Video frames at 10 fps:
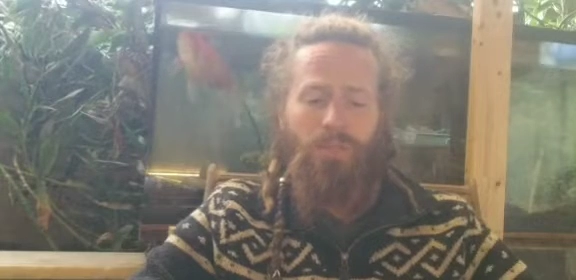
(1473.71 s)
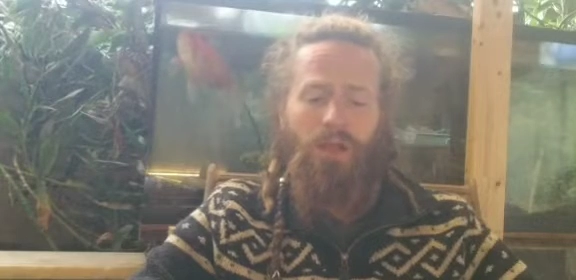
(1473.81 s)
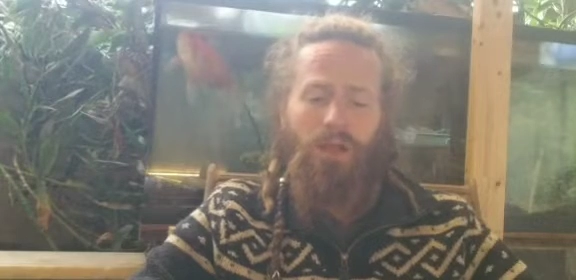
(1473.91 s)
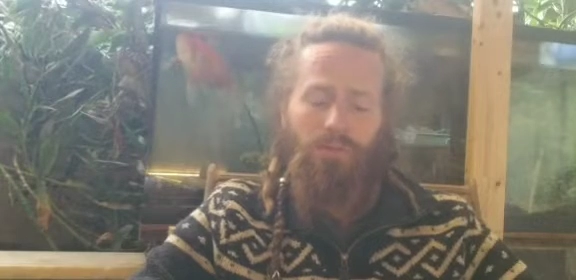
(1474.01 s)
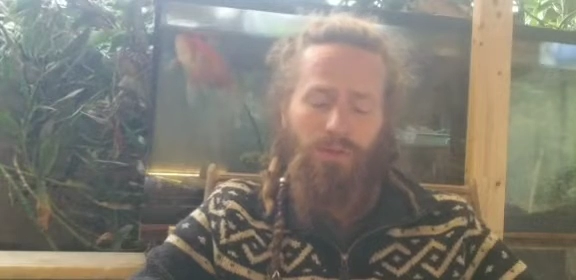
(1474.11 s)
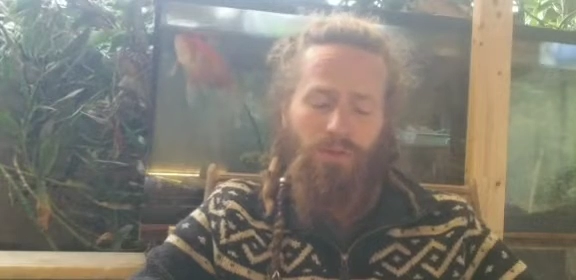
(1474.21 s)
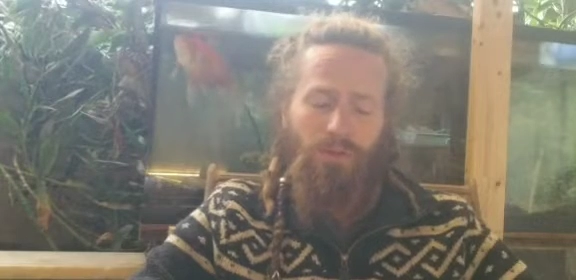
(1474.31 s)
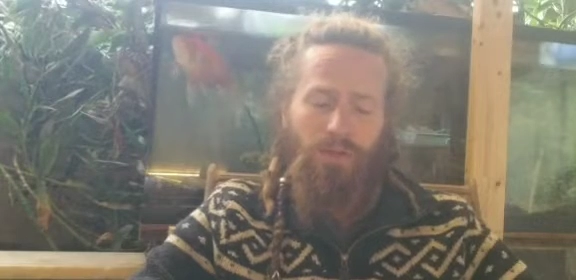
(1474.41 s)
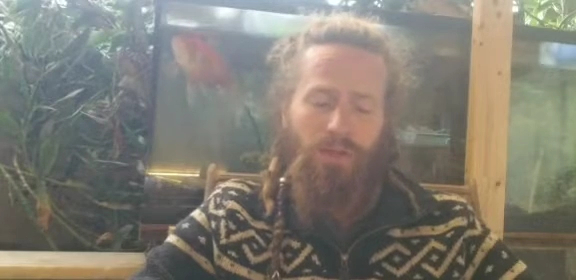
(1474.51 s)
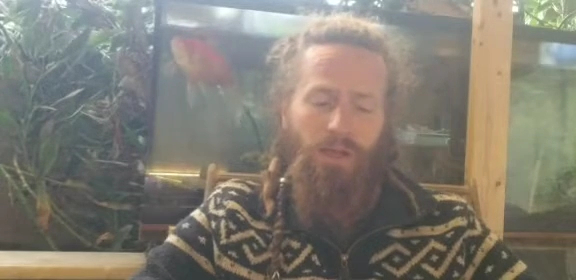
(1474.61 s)
on
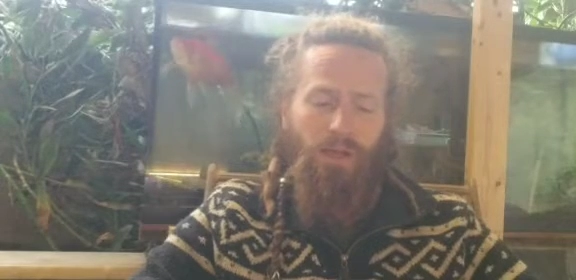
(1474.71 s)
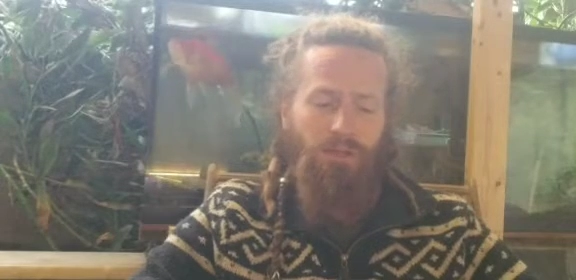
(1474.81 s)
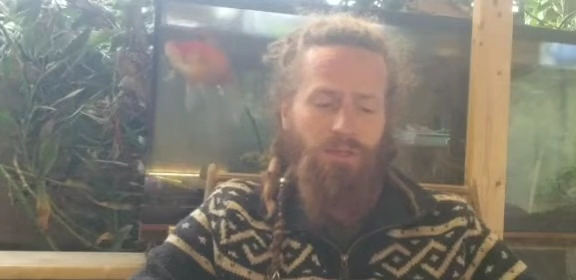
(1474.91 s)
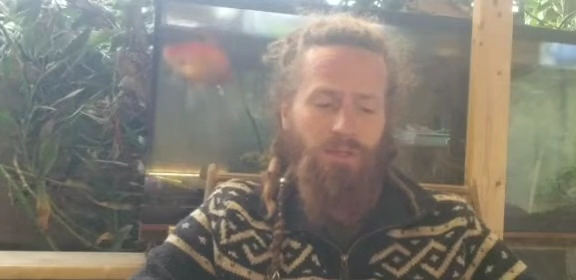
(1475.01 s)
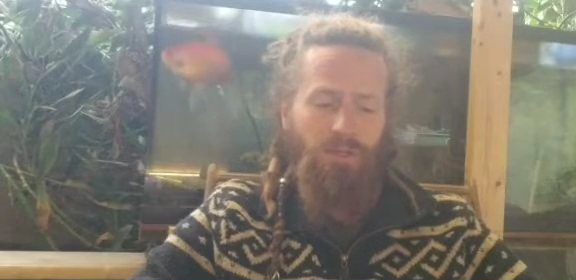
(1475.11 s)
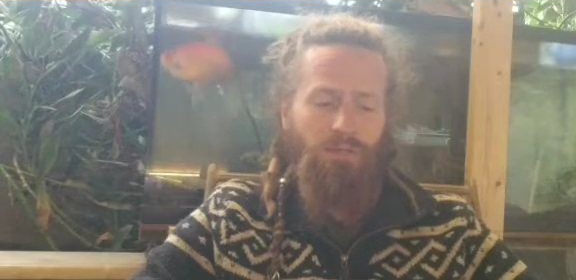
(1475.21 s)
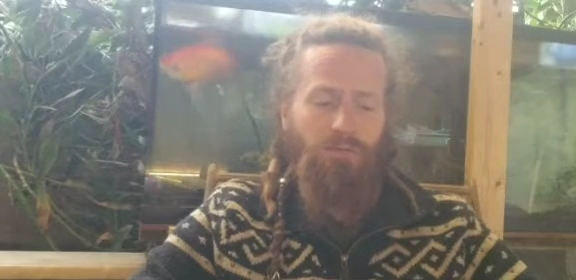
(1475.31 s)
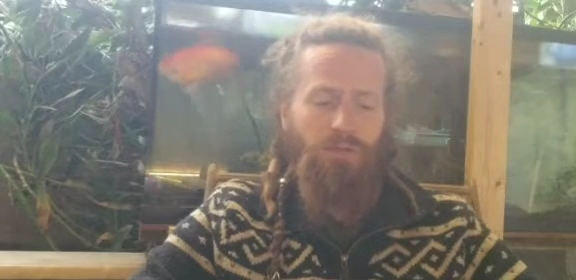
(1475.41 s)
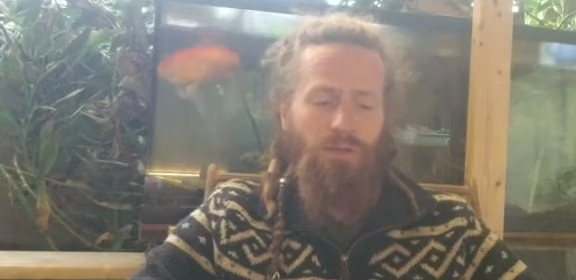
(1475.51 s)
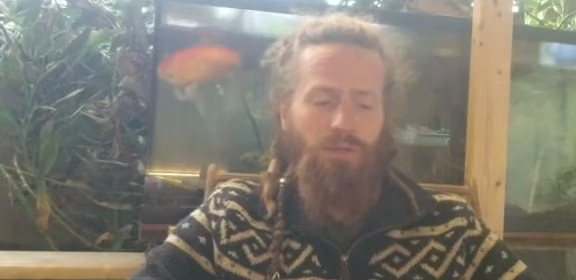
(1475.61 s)
Bitcoin Cash. And
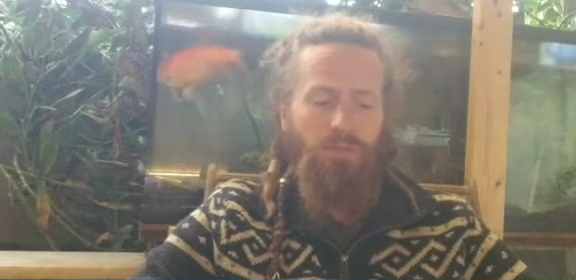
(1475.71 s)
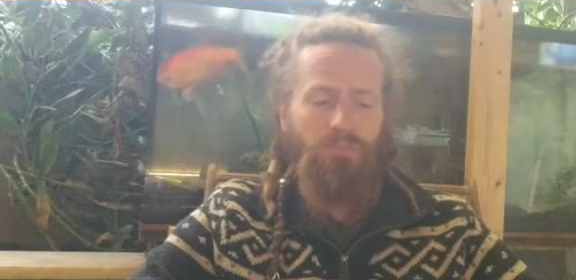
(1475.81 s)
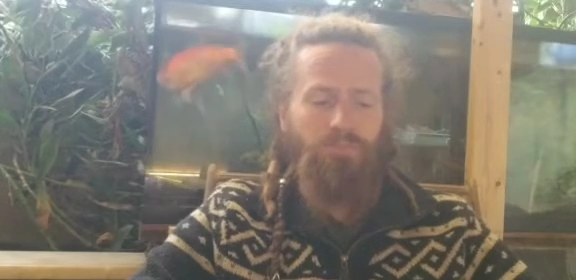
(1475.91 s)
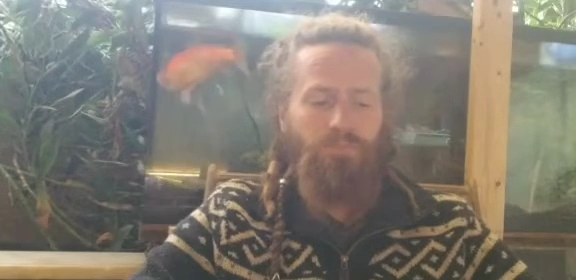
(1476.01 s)
so,